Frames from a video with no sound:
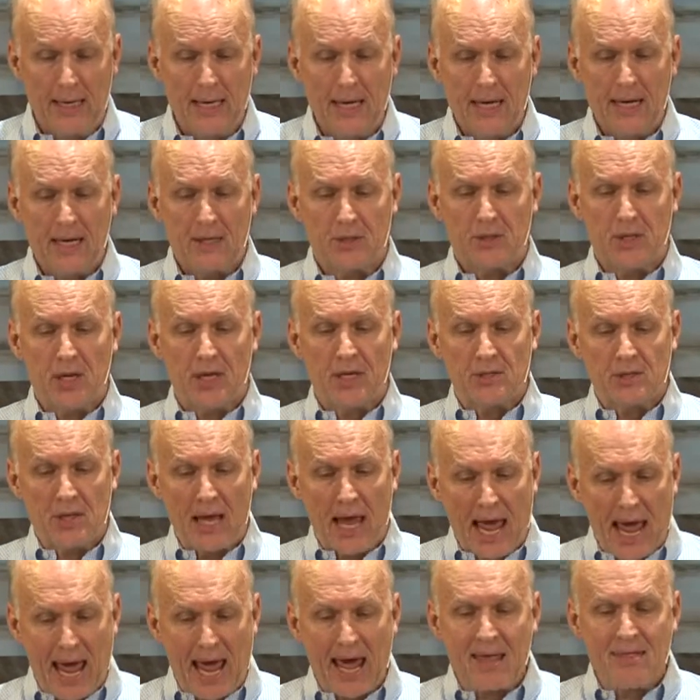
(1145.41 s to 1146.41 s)
It says,
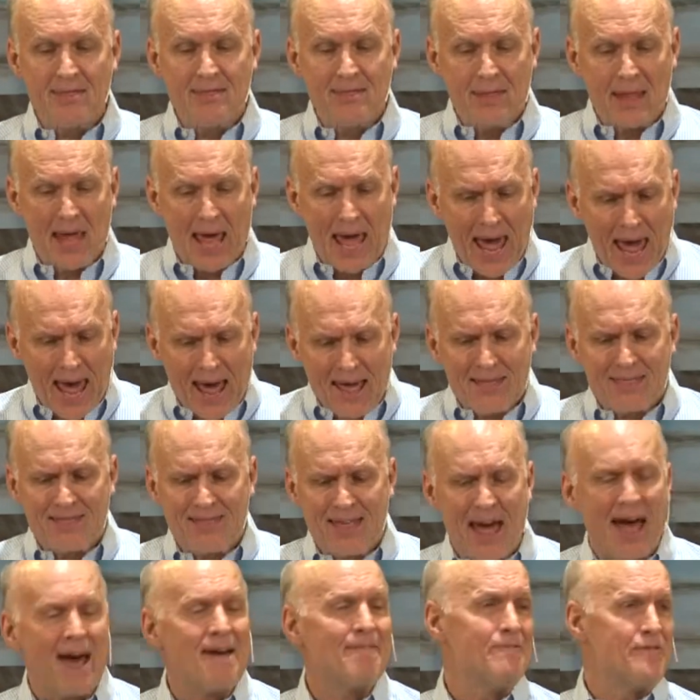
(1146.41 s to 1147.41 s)
and at
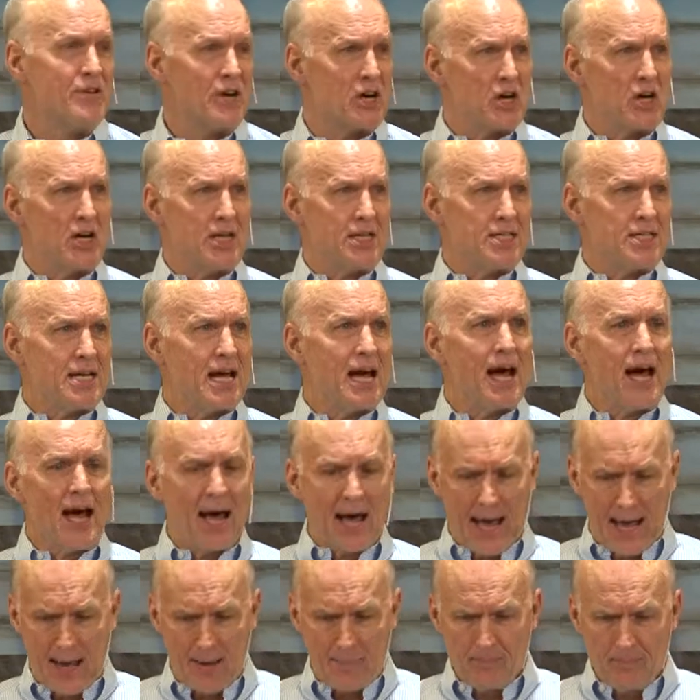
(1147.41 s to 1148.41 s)
that very
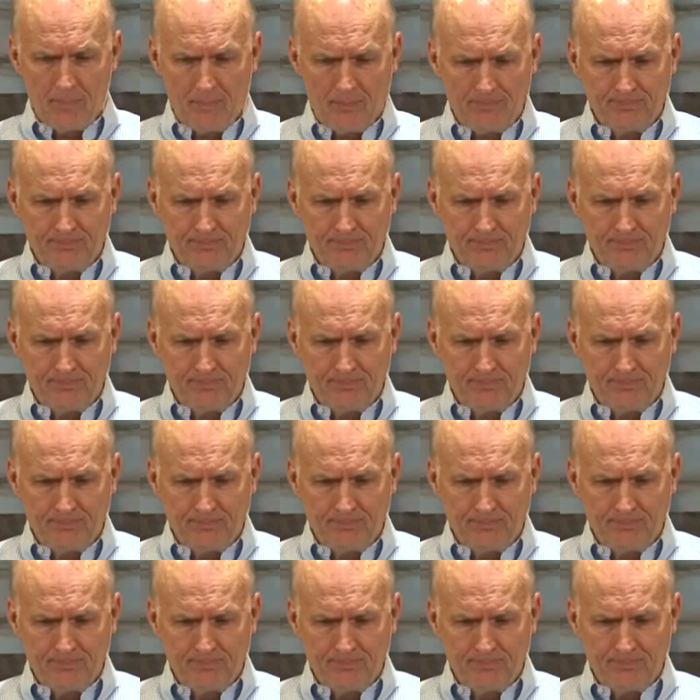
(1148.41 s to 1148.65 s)
time,